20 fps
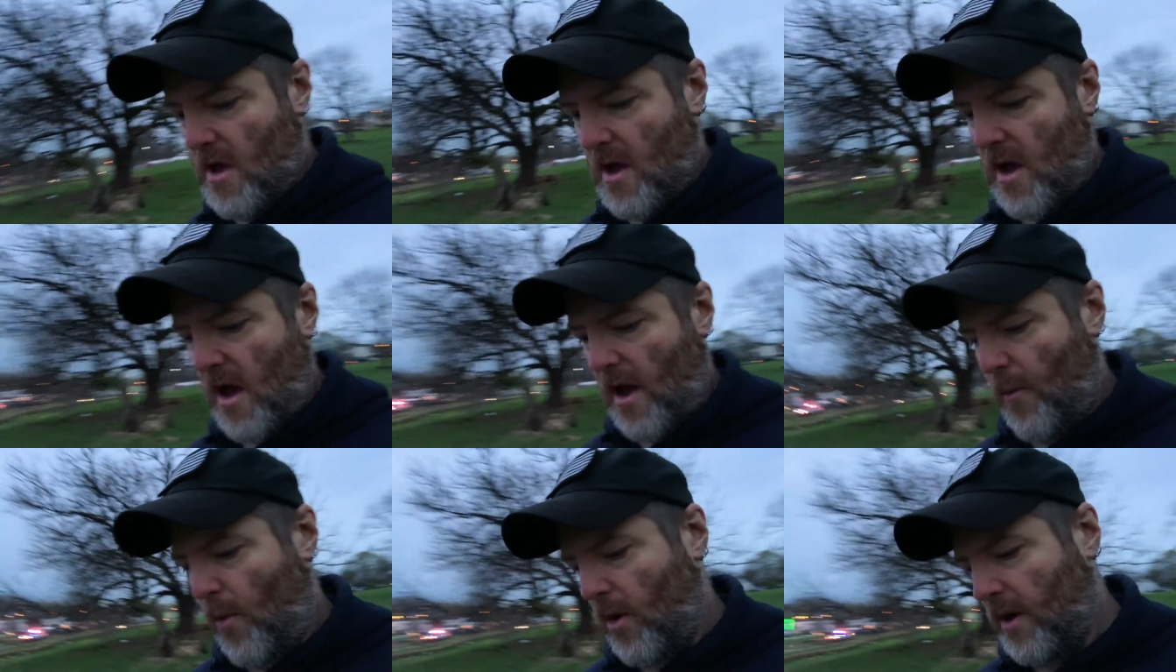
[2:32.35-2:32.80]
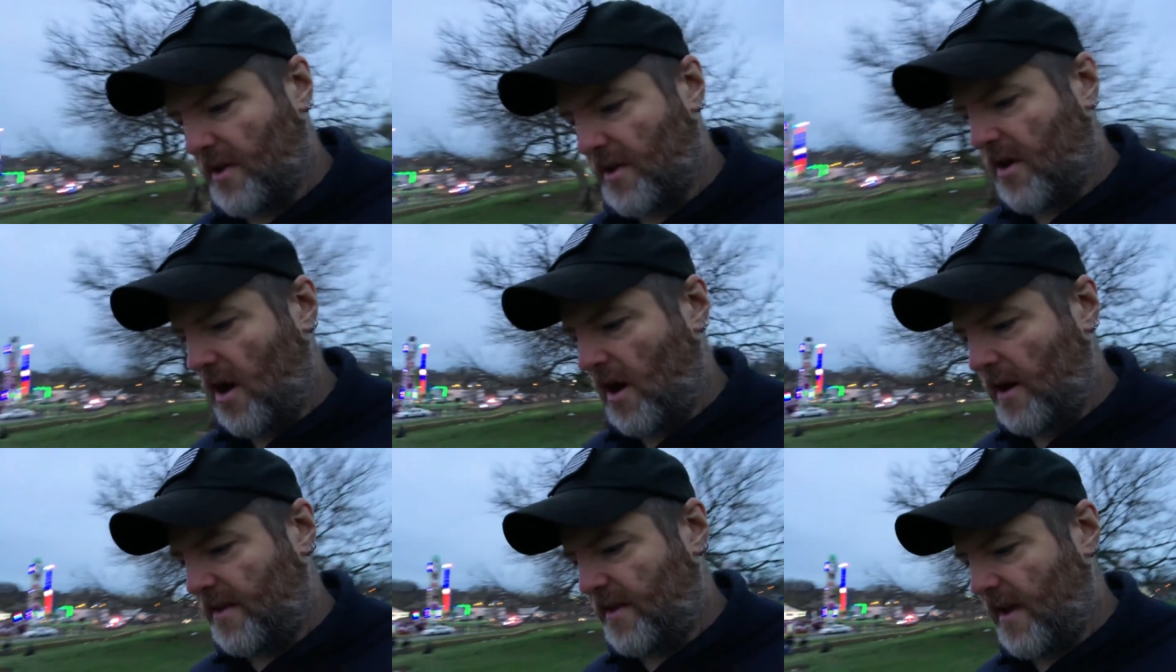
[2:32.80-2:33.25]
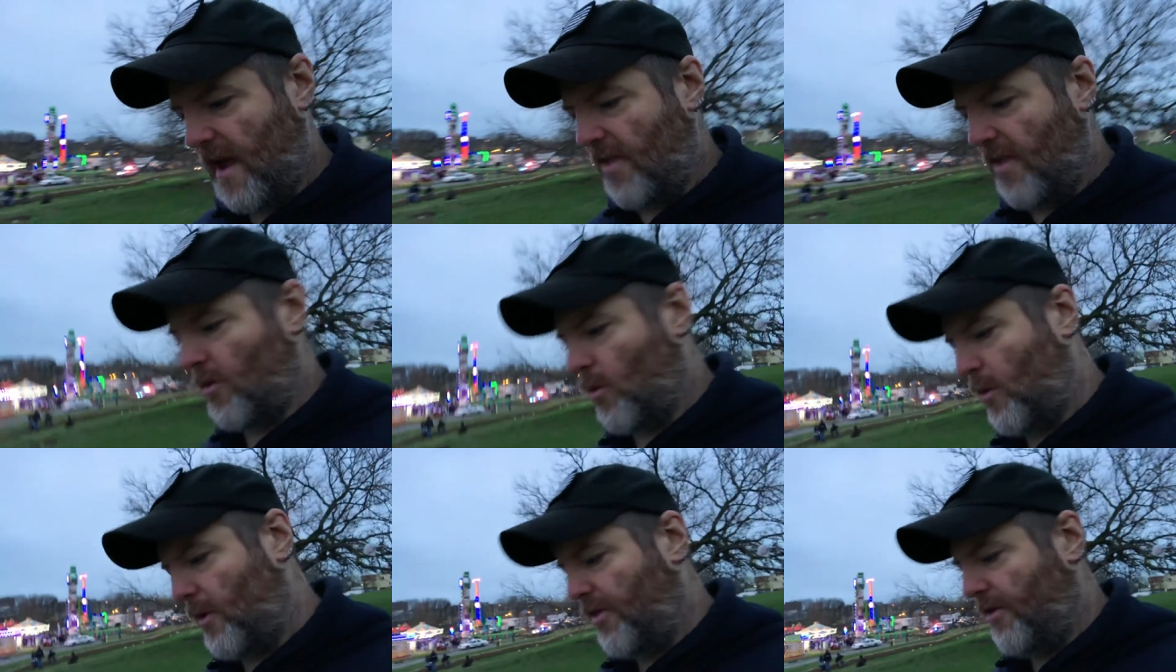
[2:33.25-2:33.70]
I want to cut it
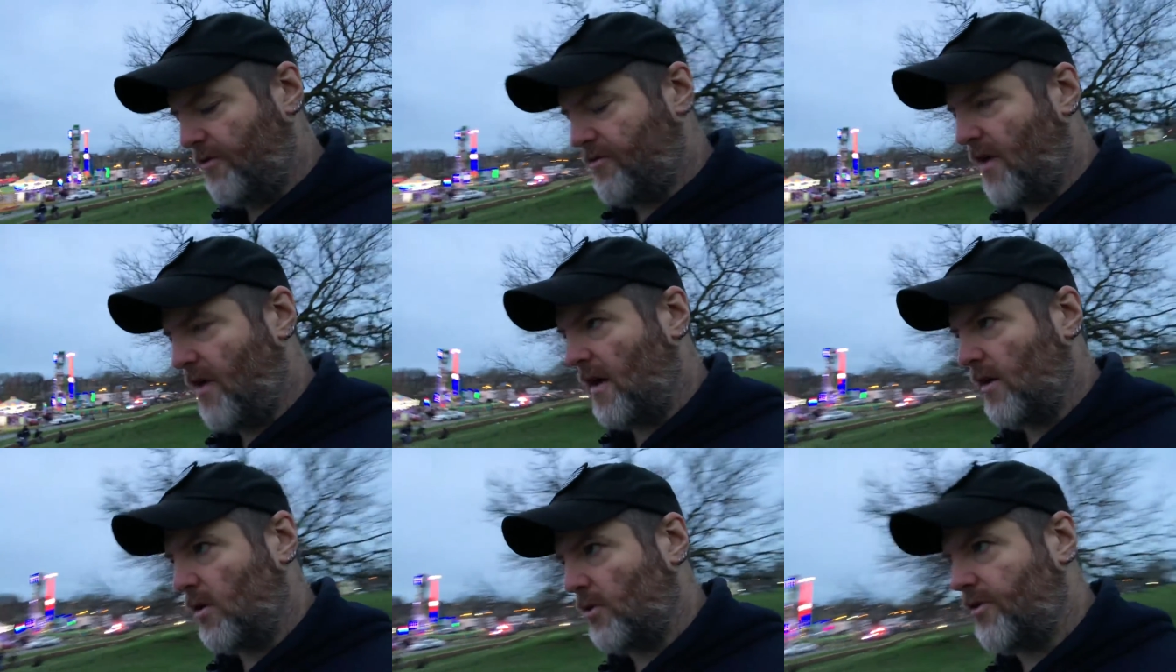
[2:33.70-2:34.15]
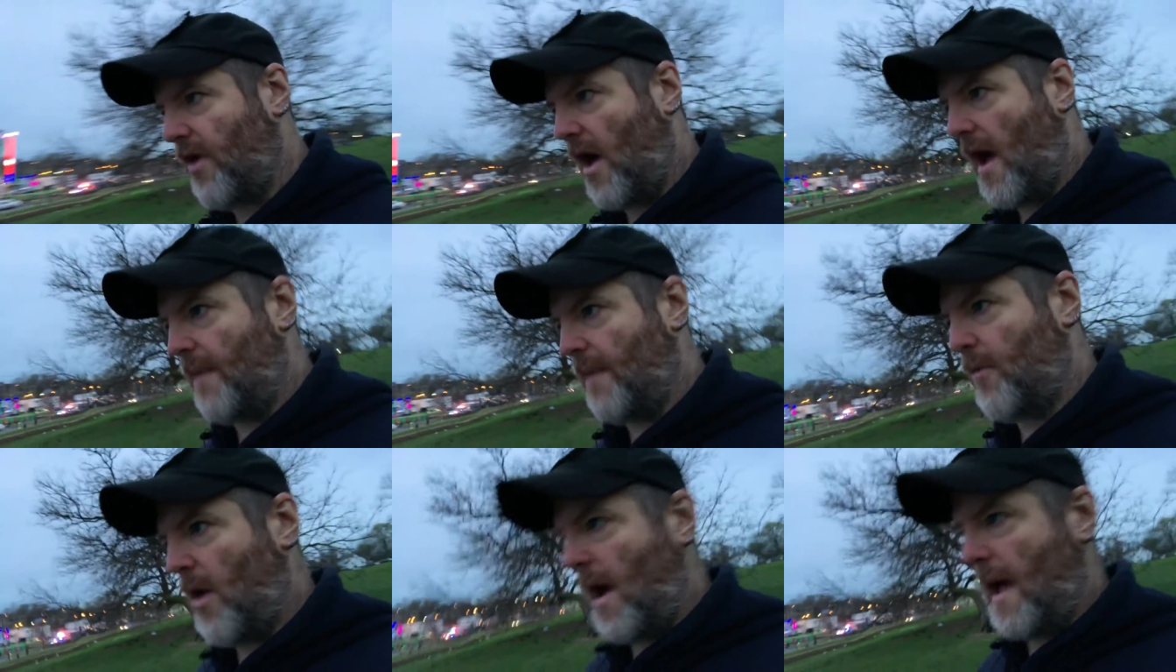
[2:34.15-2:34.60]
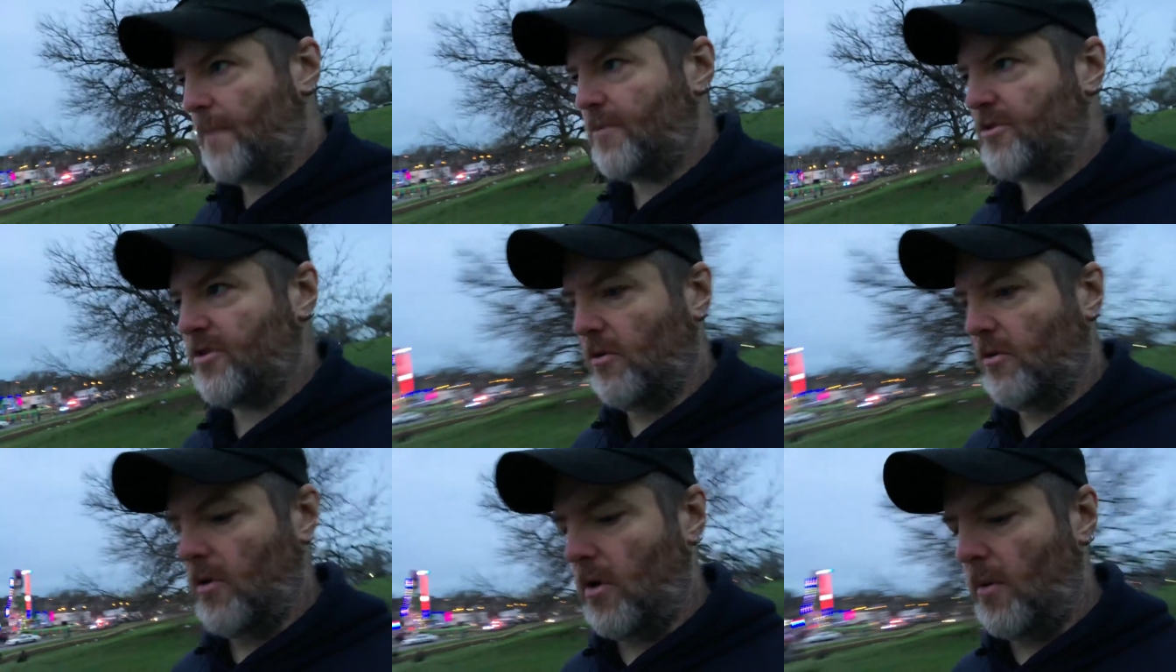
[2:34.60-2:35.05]
together with the final time lapse
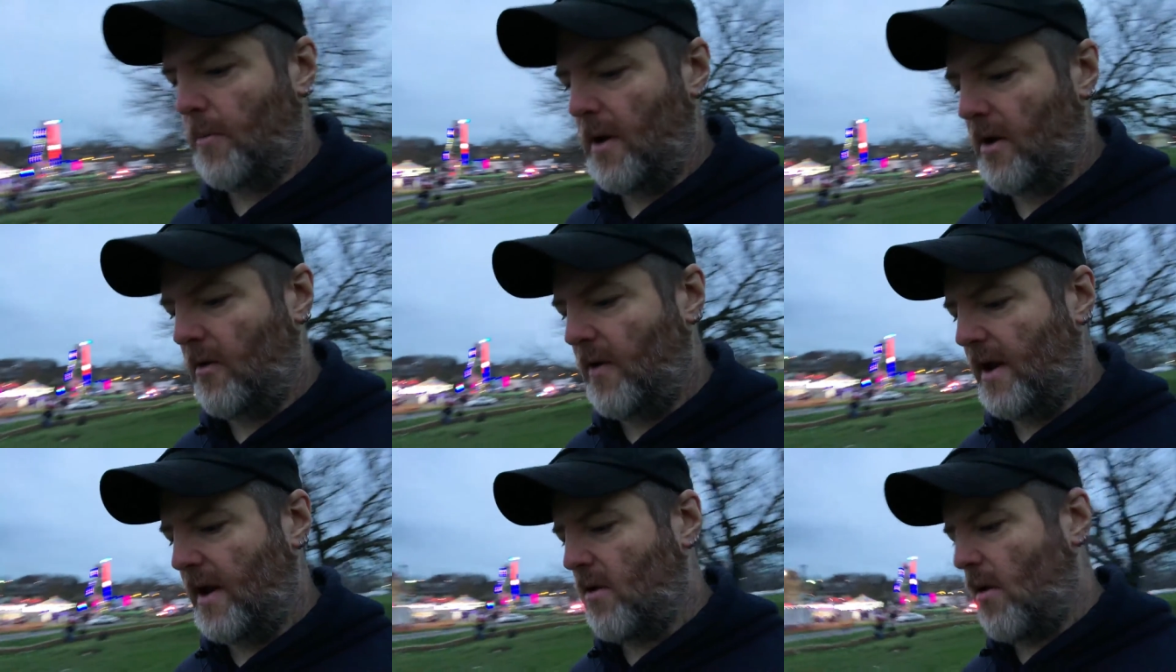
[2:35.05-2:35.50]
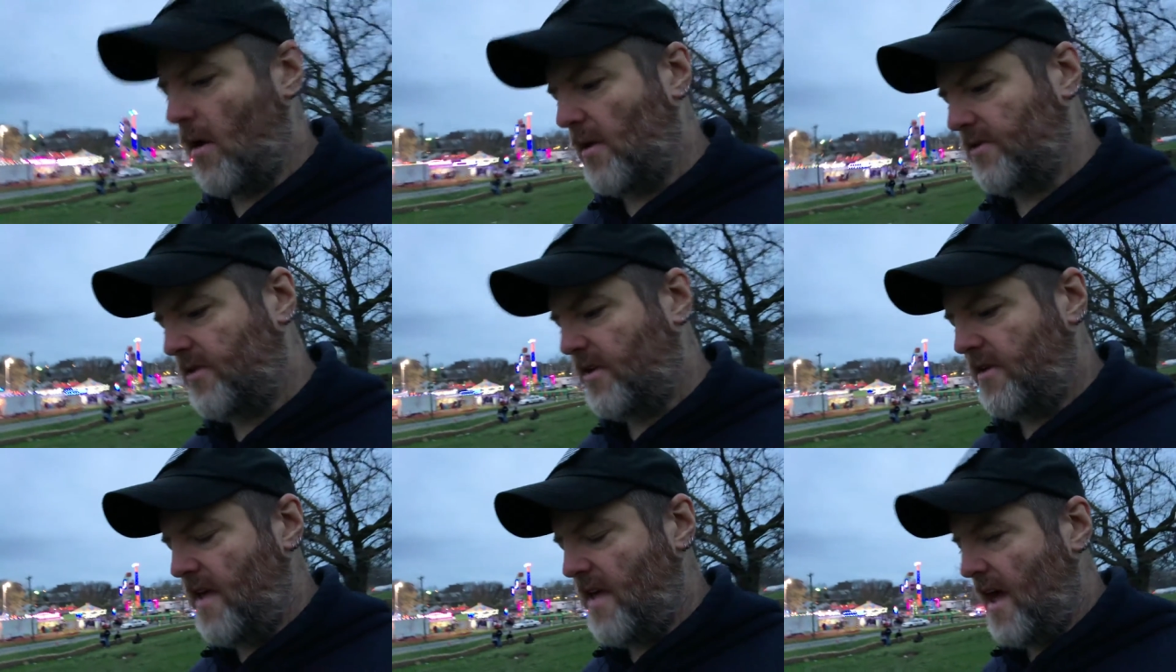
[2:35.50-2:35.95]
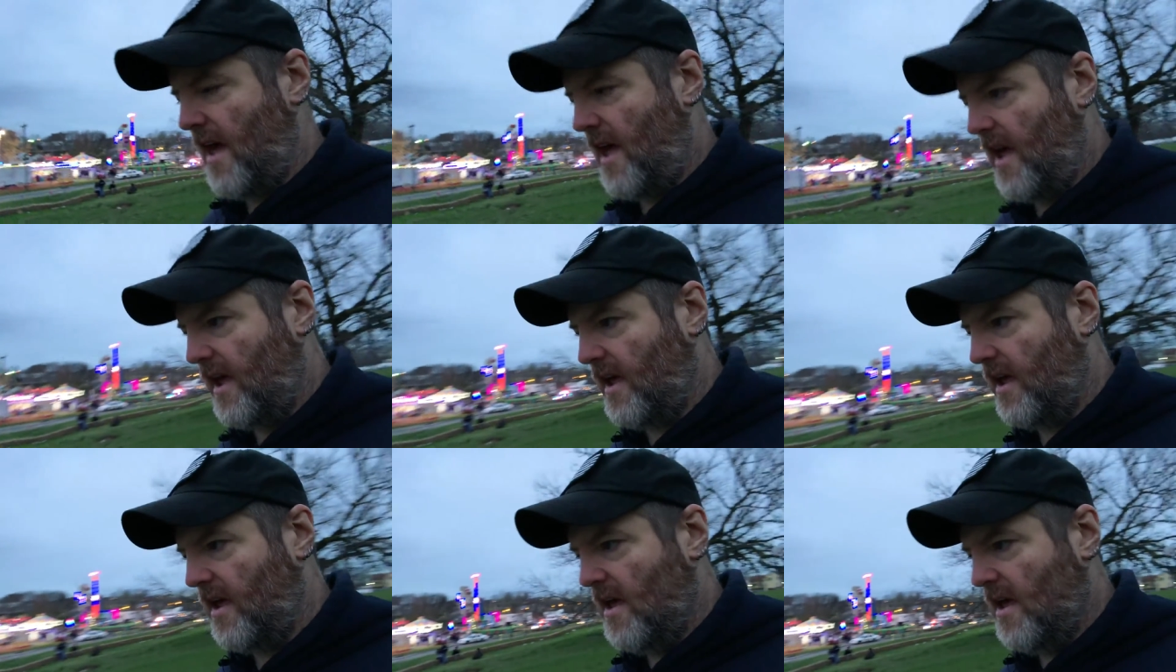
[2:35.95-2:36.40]
a little bit later on
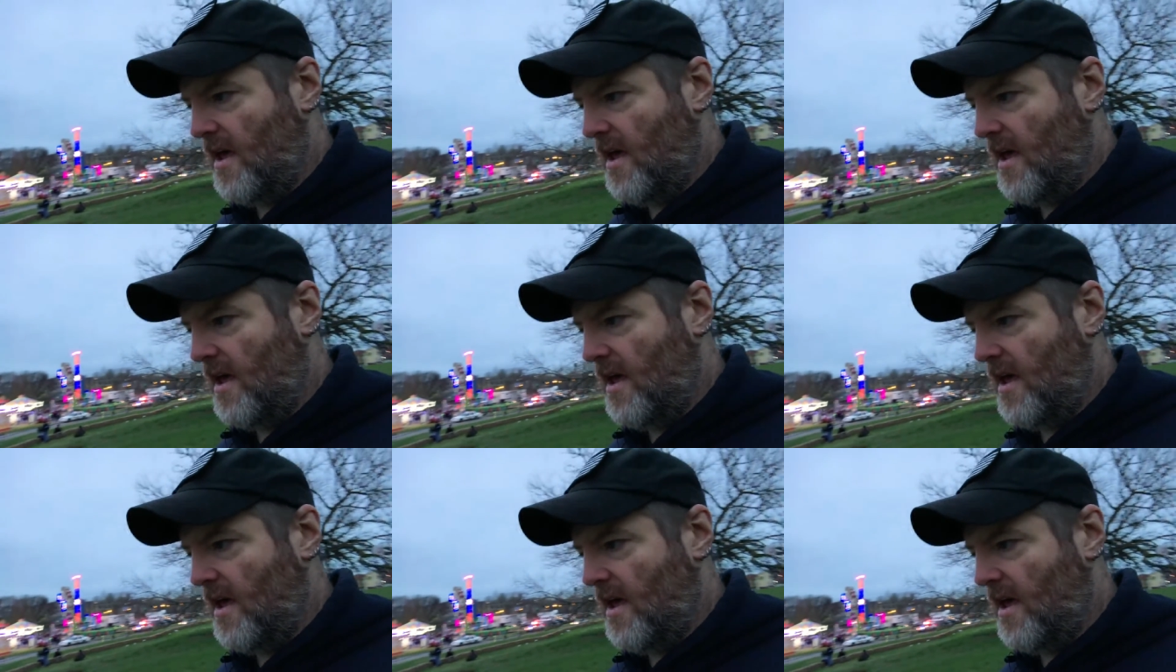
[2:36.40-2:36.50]
today